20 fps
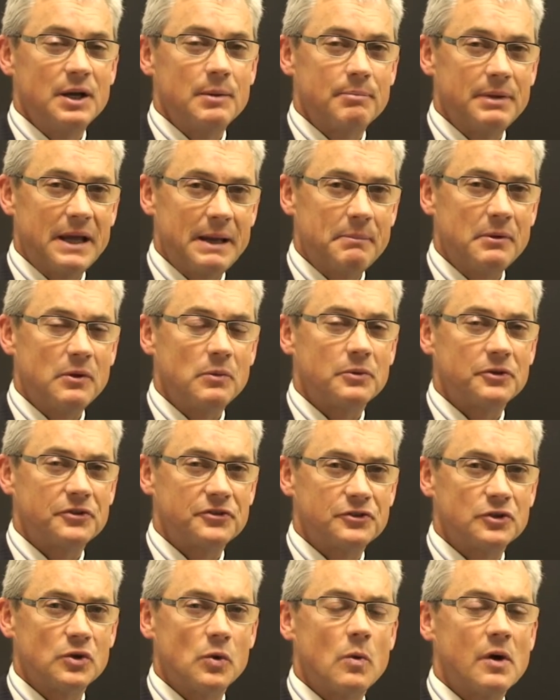People will
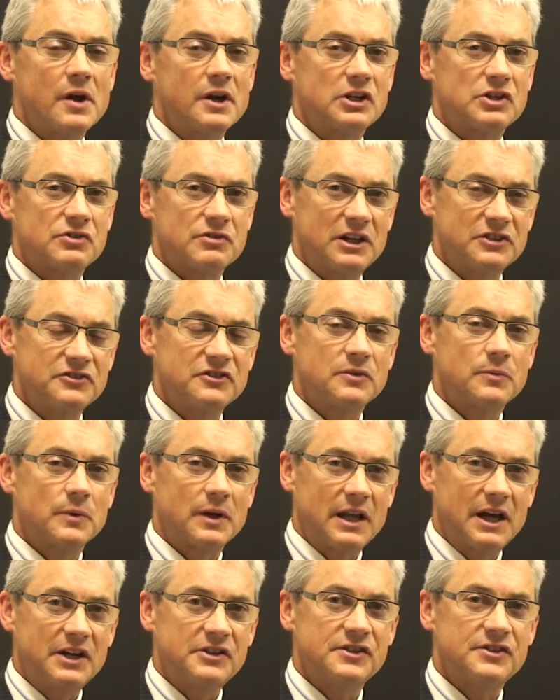still want a trusted
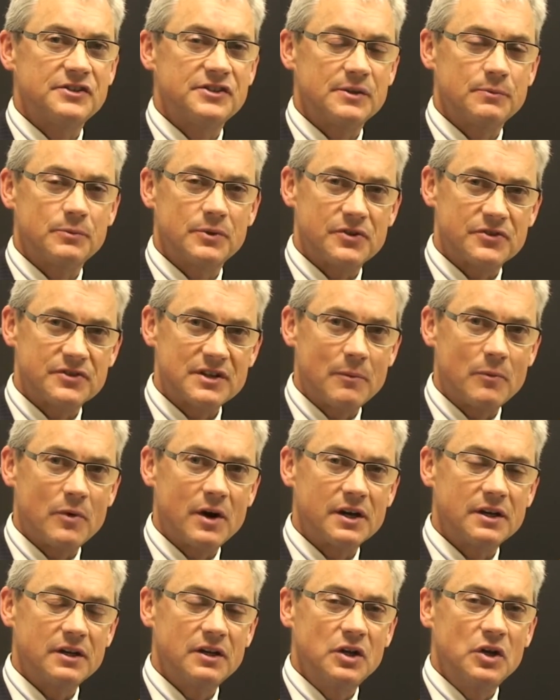relationship with
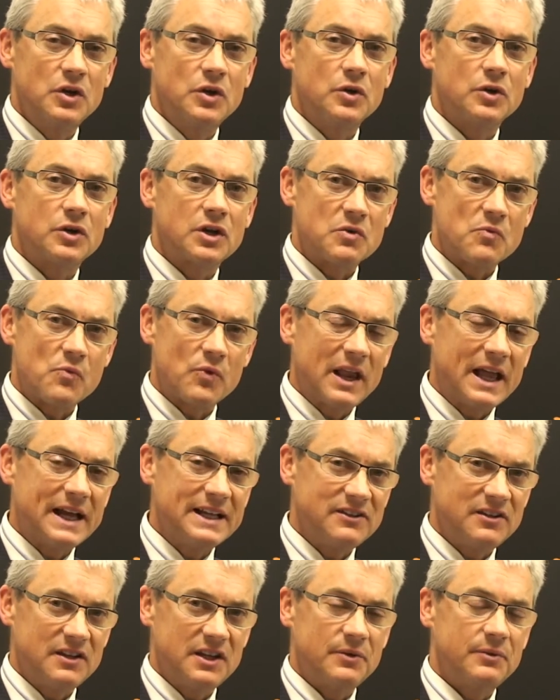someone who can
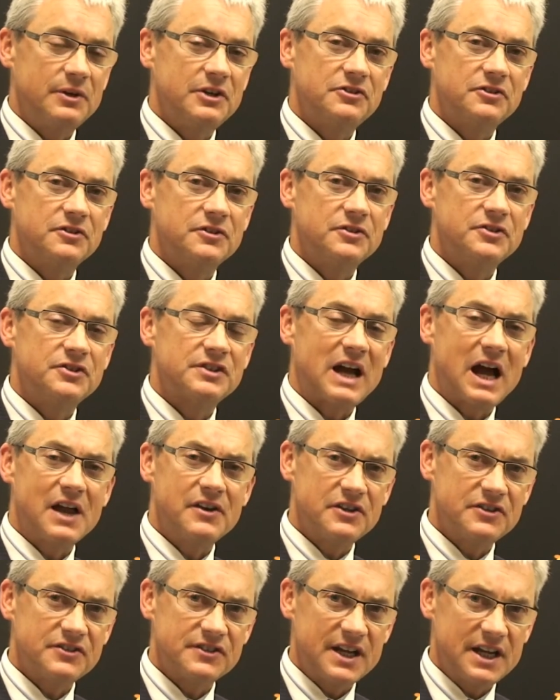relate to their issues,
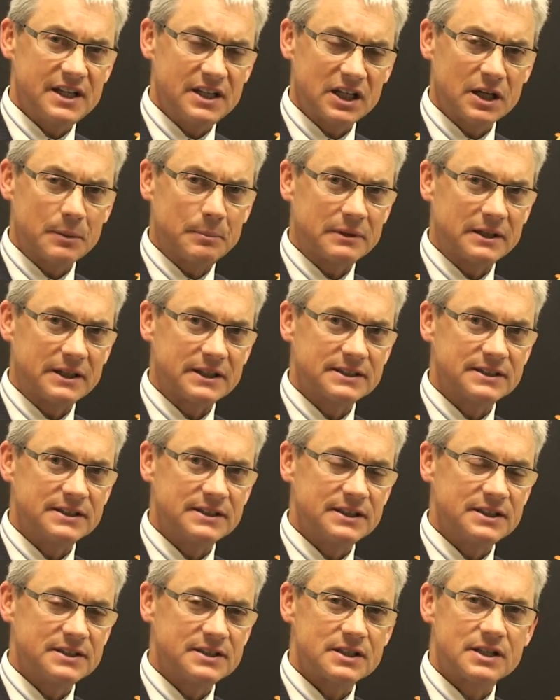understand the
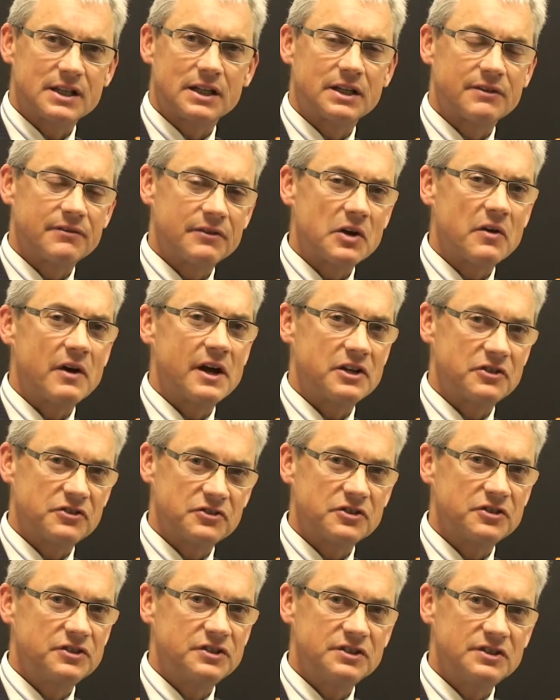complexities, and deliver greater
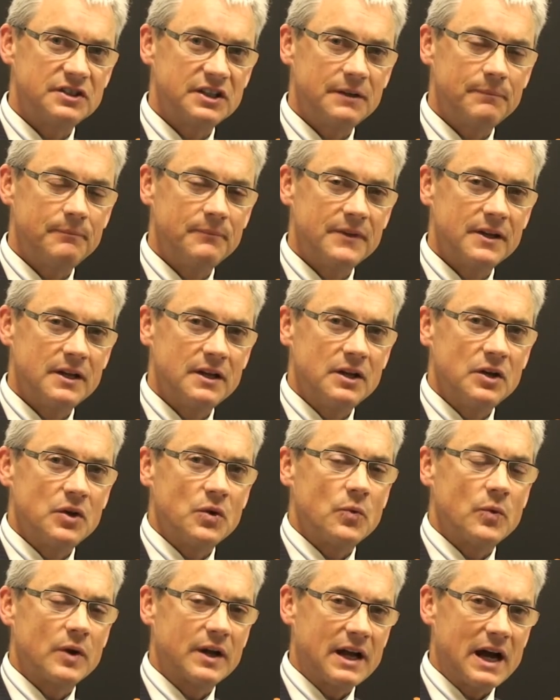certainty.
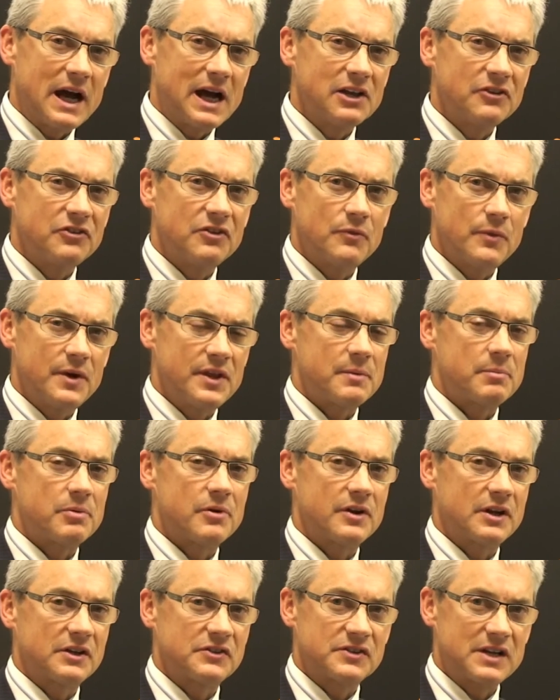Regardless of where the
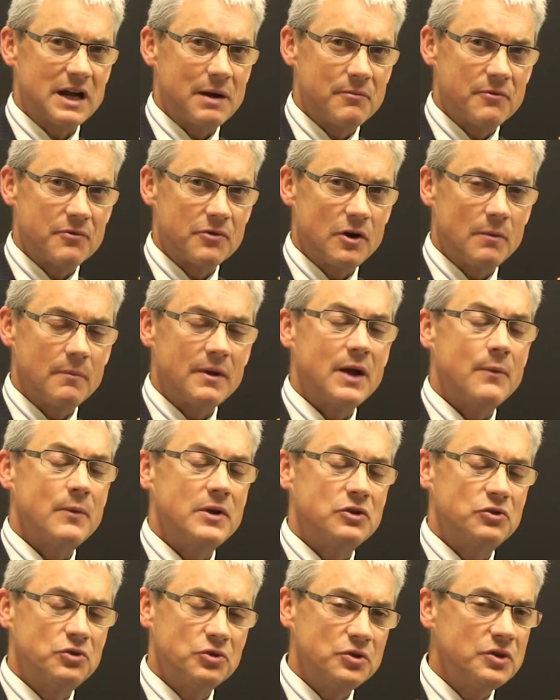products come from, and we
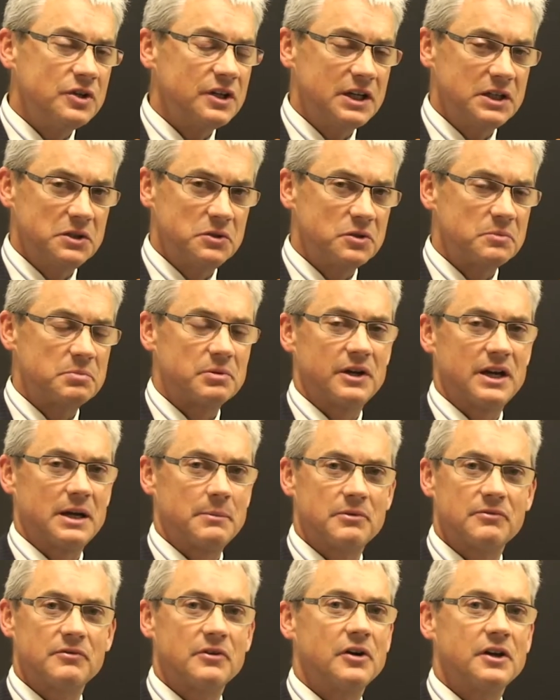do need good product
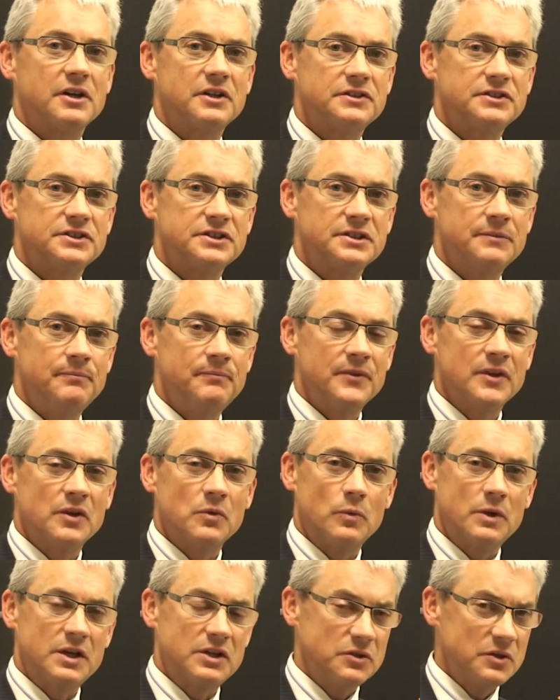providers.
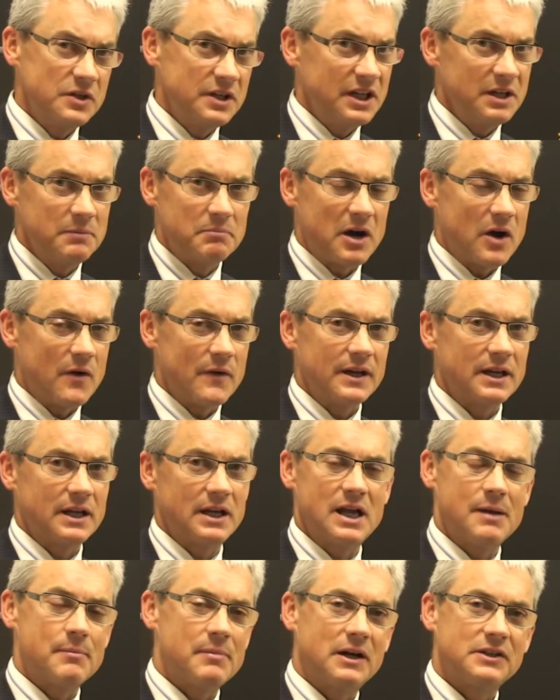We do need Boeing and
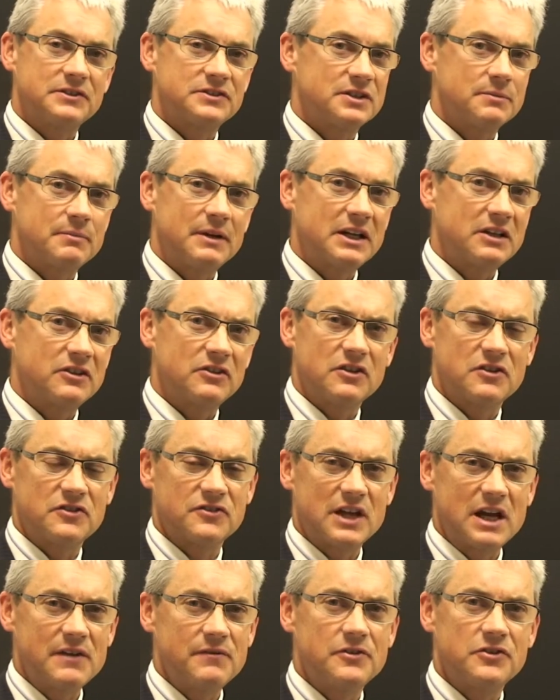Airbus to make the
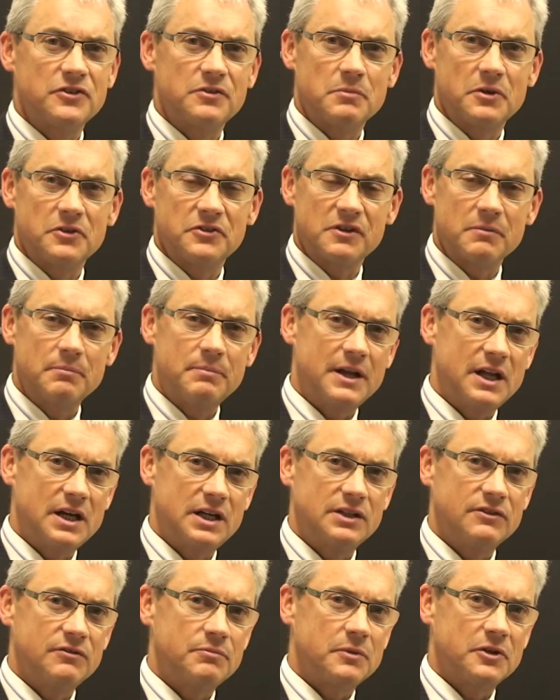safest, most
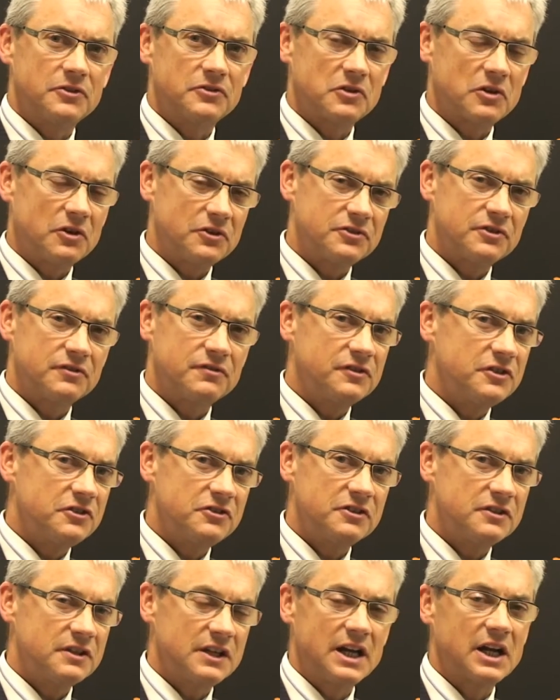competitive, most
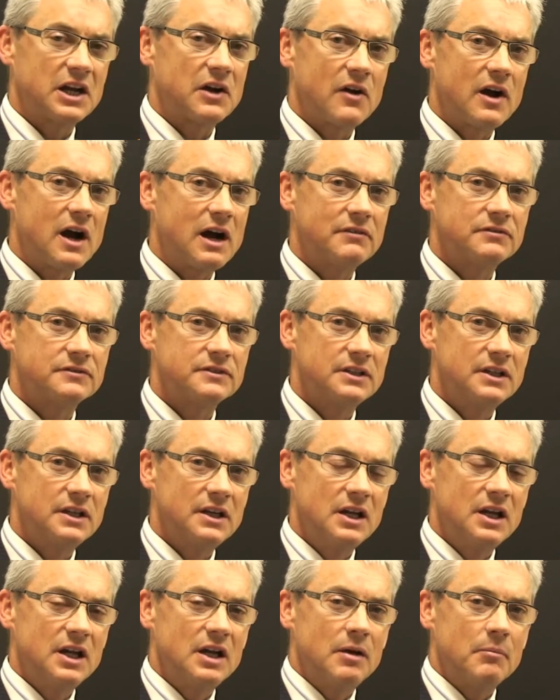cost-efficient aircraft.
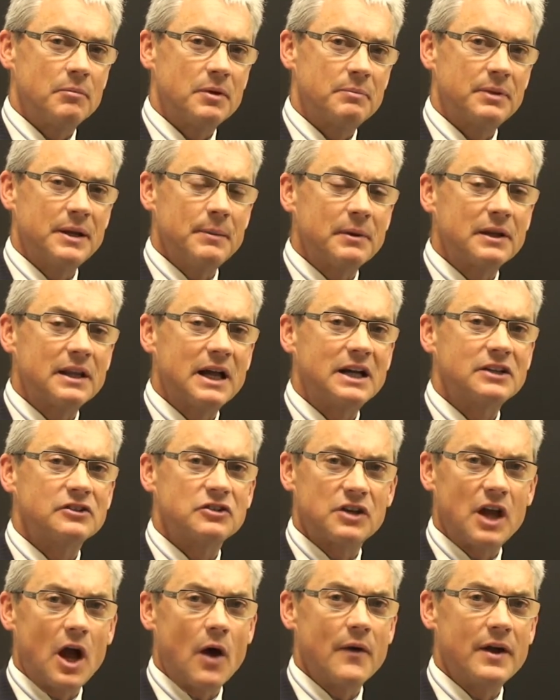But people
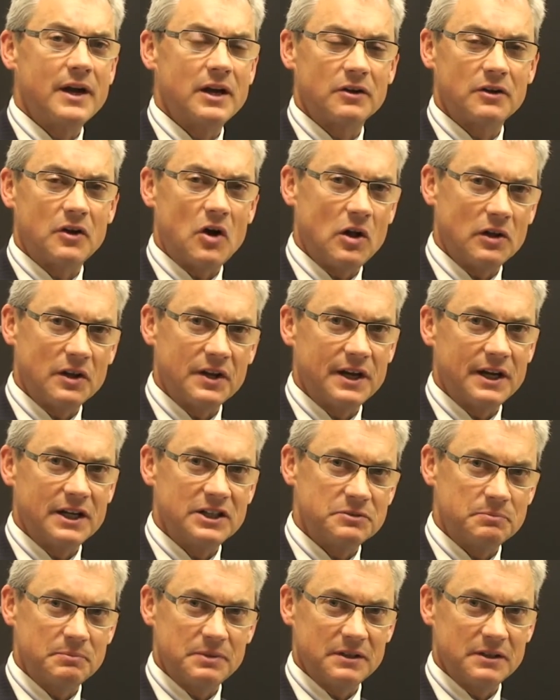aren't going on
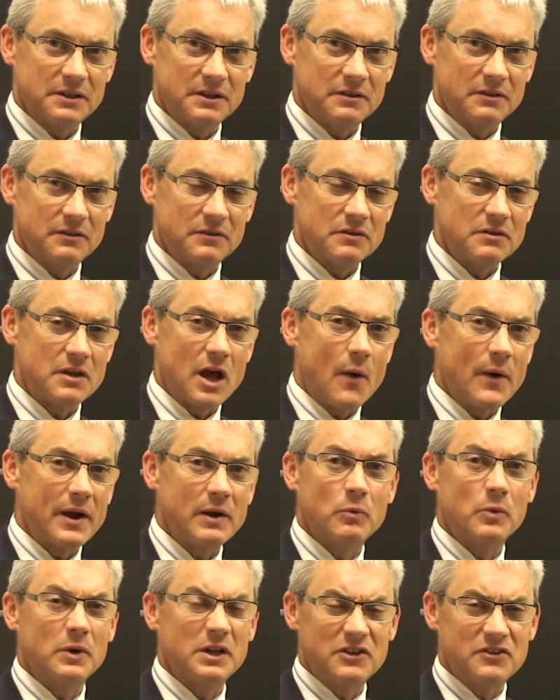holidays
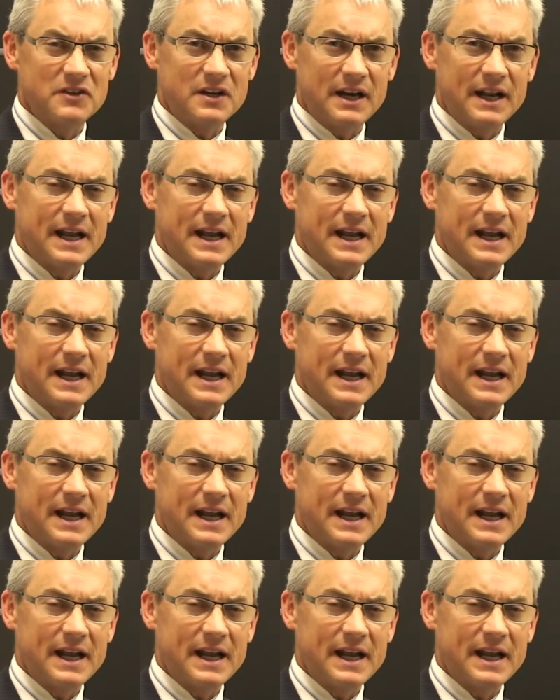knowing, is it an